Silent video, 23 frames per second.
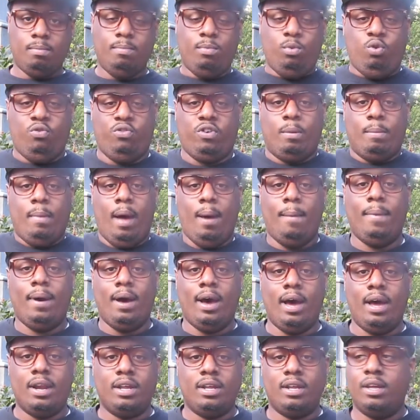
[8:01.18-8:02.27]
moving my
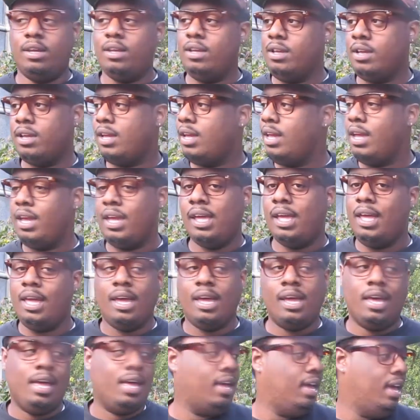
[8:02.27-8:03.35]
body
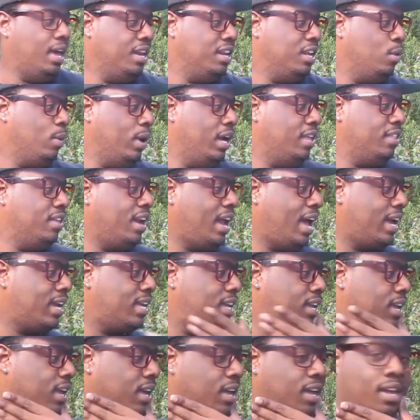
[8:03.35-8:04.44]
any way that I
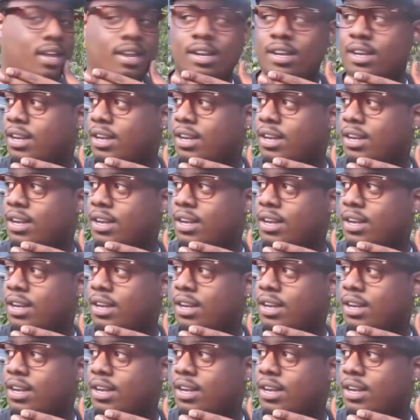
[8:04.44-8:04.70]
can.